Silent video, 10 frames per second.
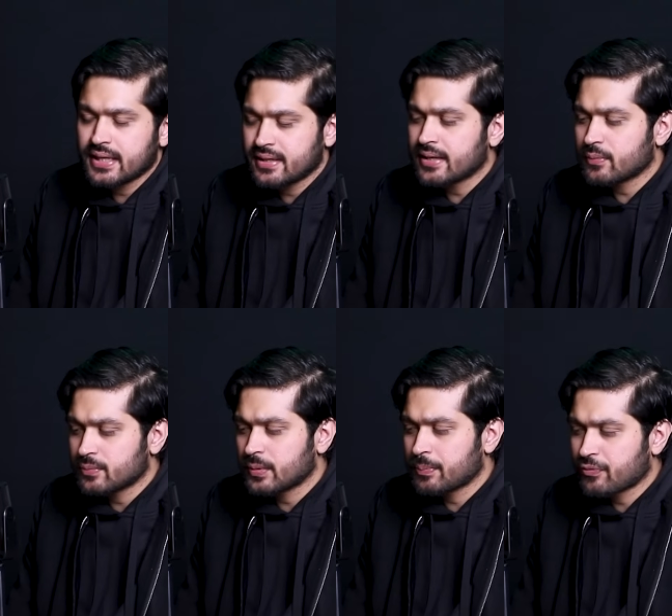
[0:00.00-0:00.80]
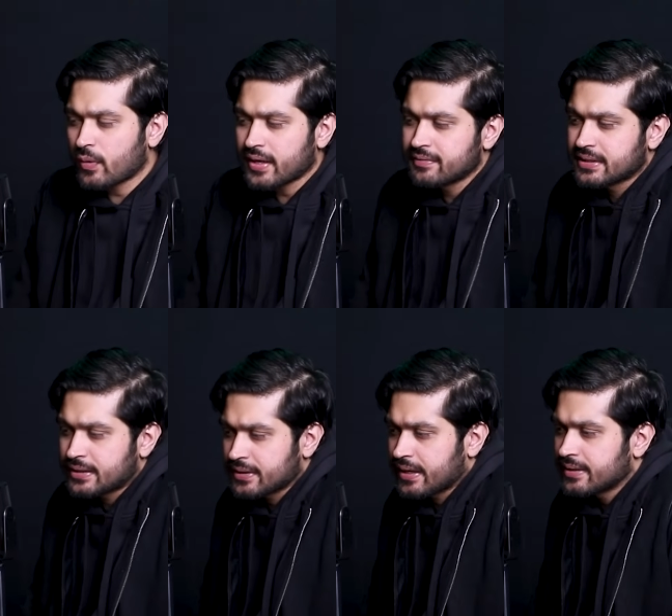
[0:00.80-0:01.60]
And before I even
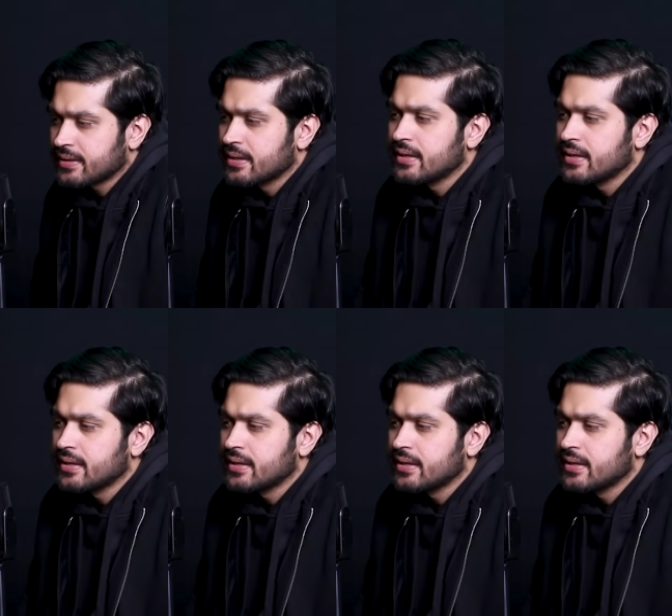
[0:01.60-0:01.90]
get to that,